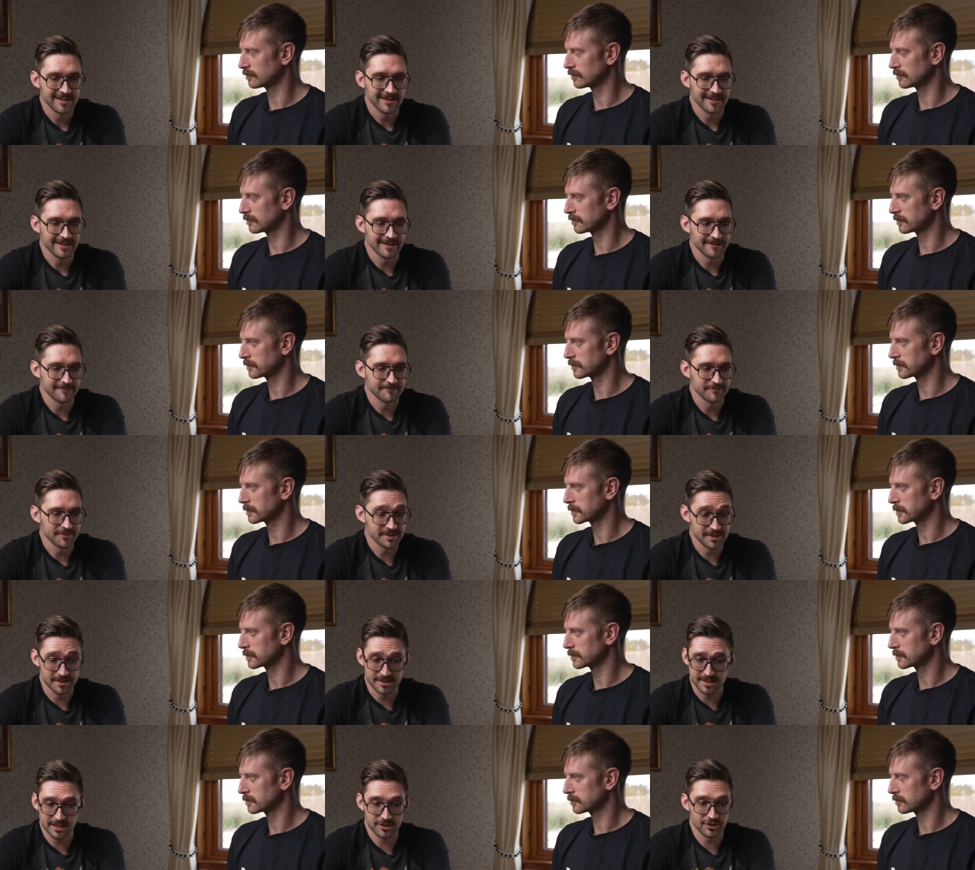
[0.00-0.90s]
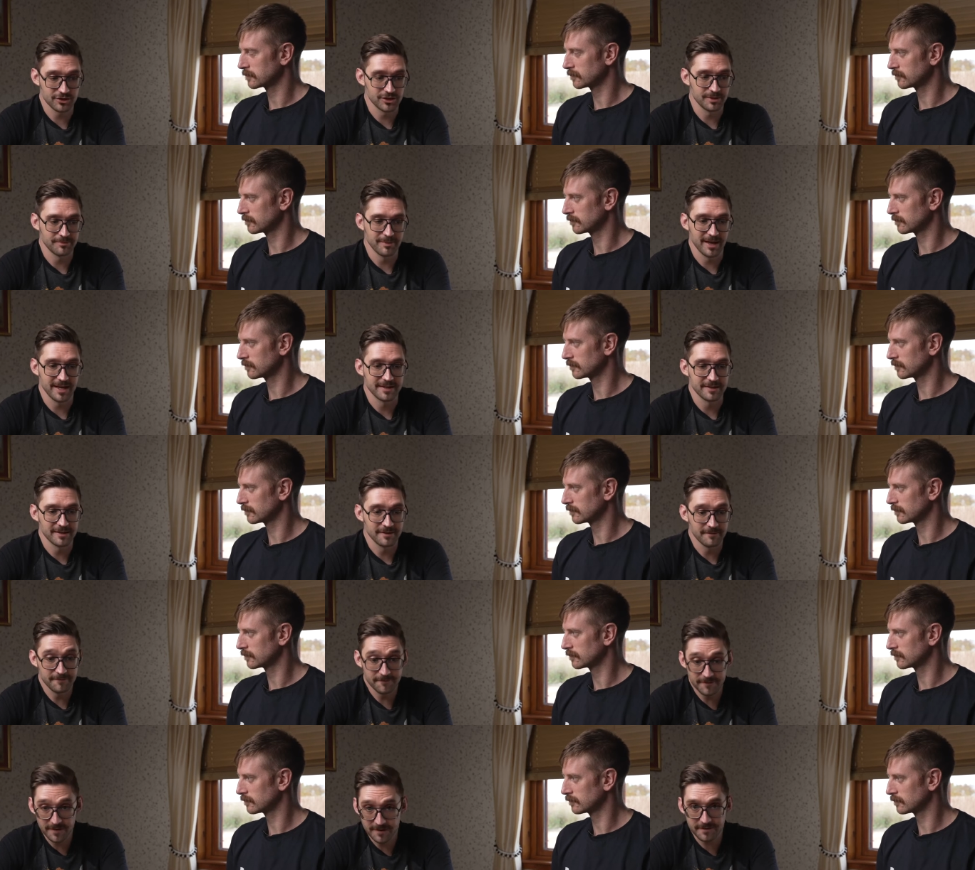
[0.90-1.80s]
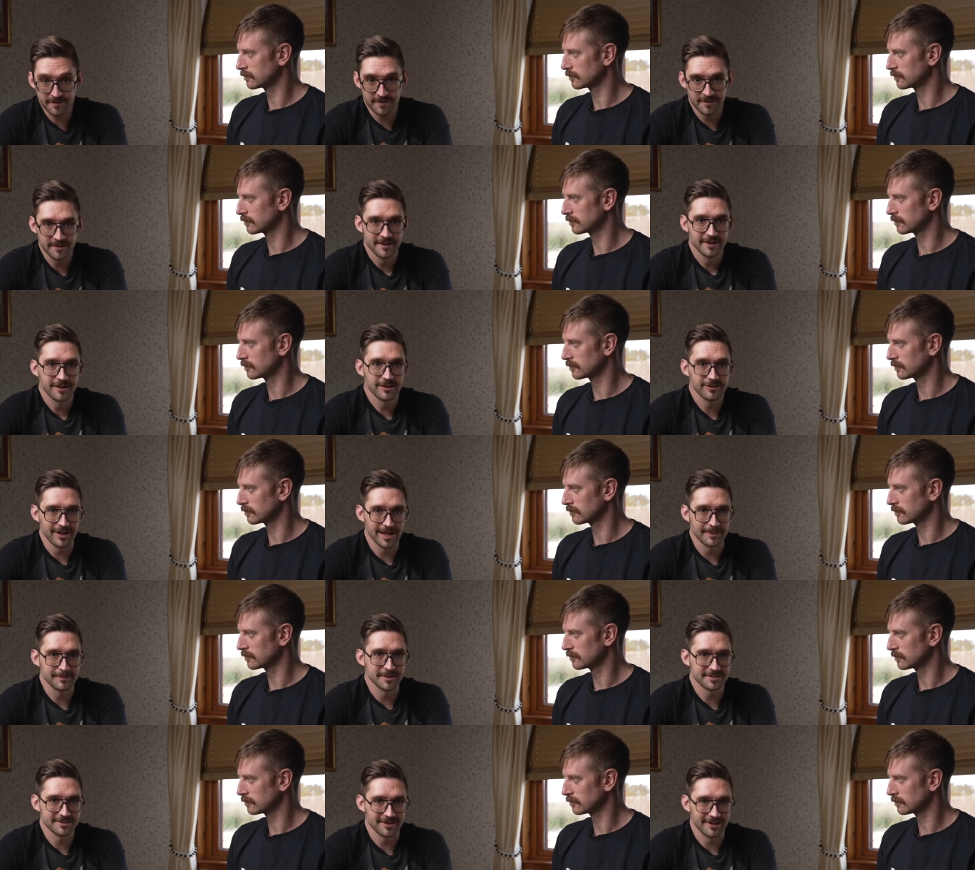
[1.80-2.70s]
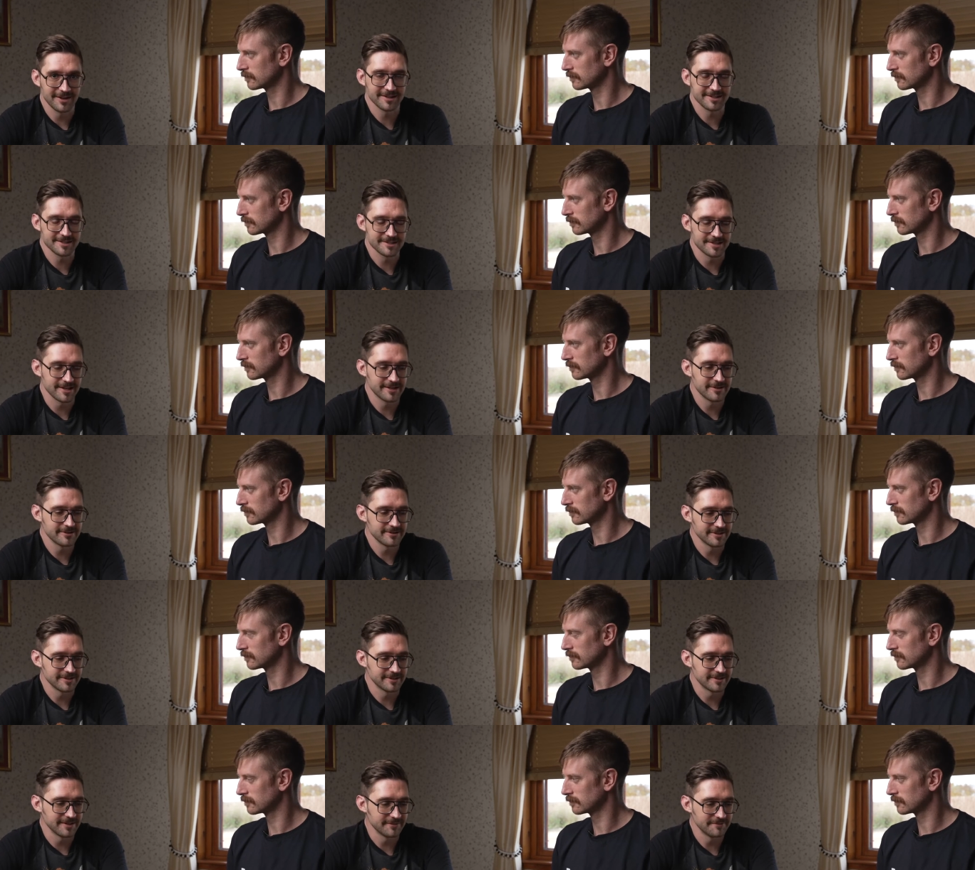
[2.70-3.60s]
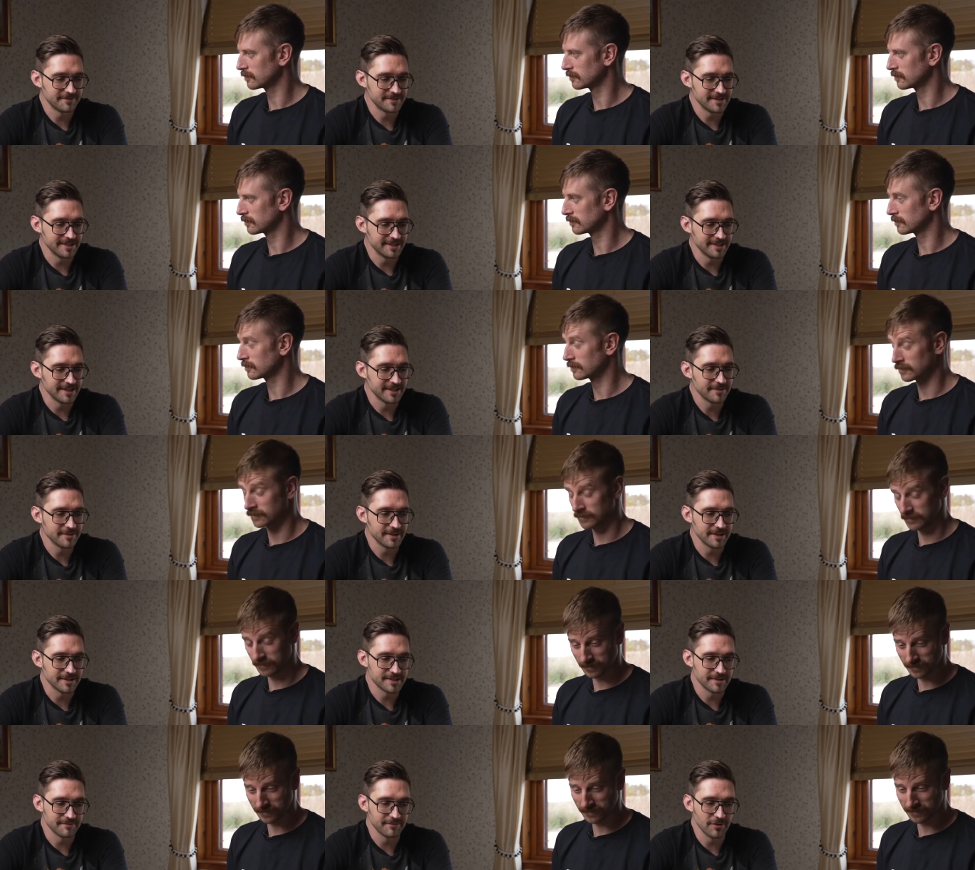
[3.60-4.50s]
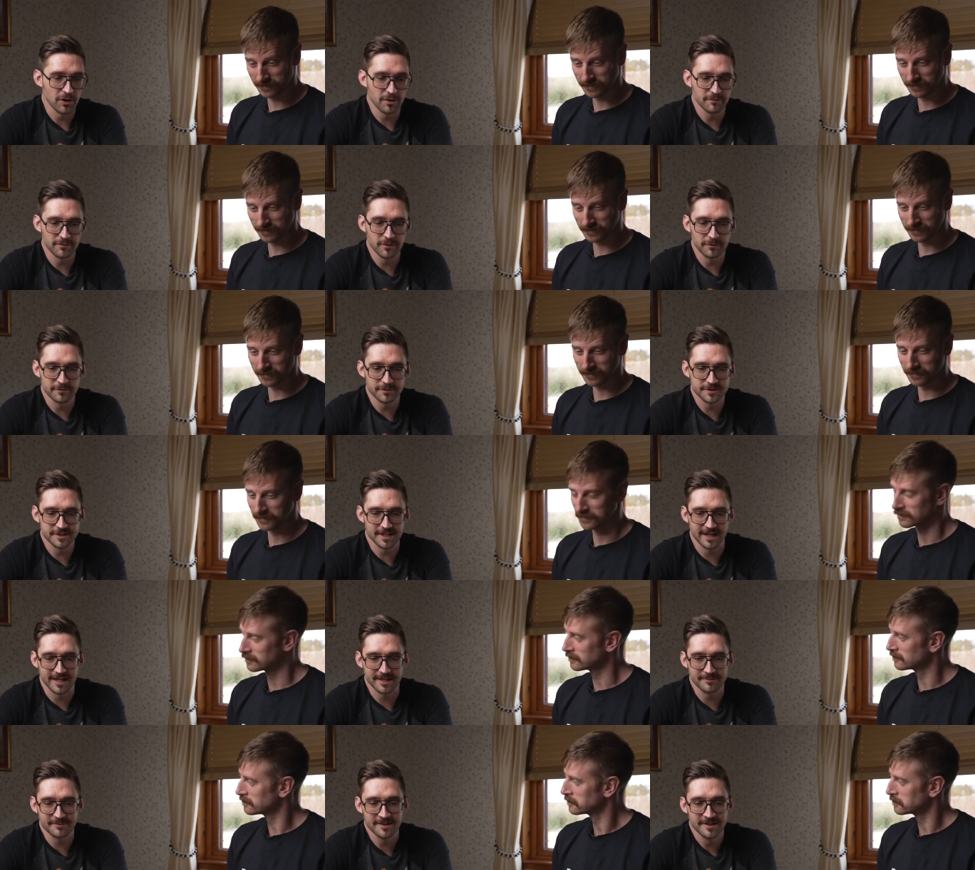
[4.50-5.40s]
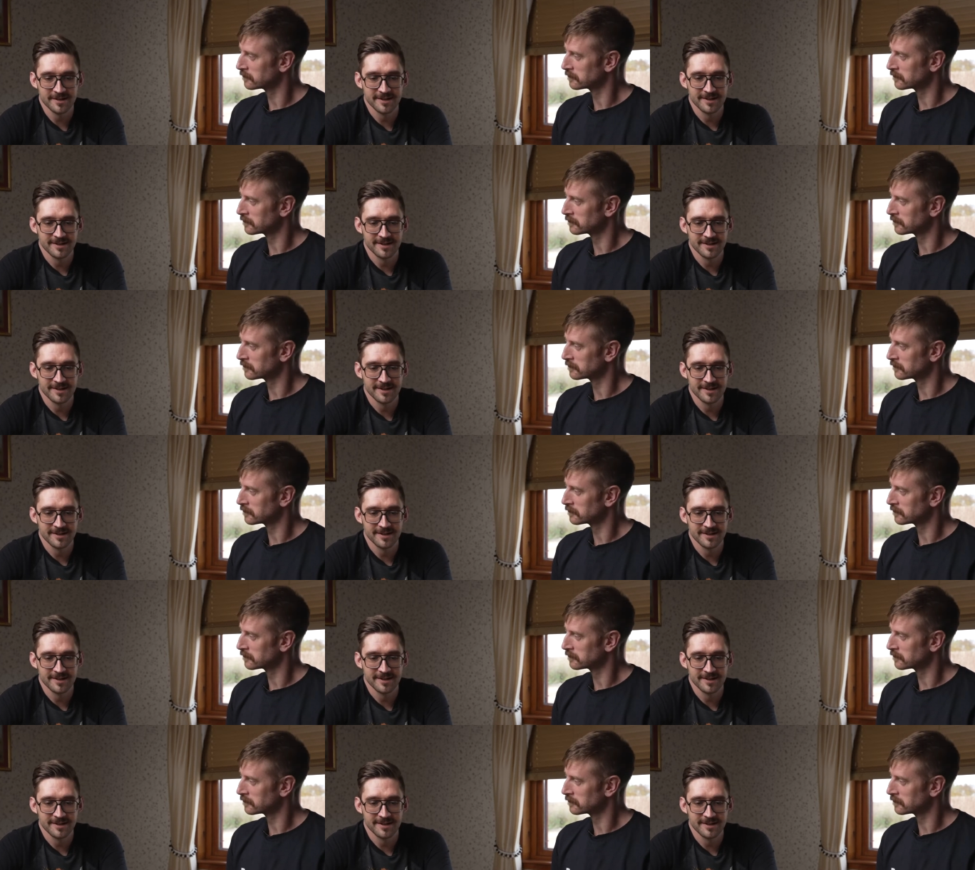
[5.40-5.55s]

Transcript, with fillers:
Speaker 1: Um, this is actually my fifth climate talks now, and I've seen things evolve over time,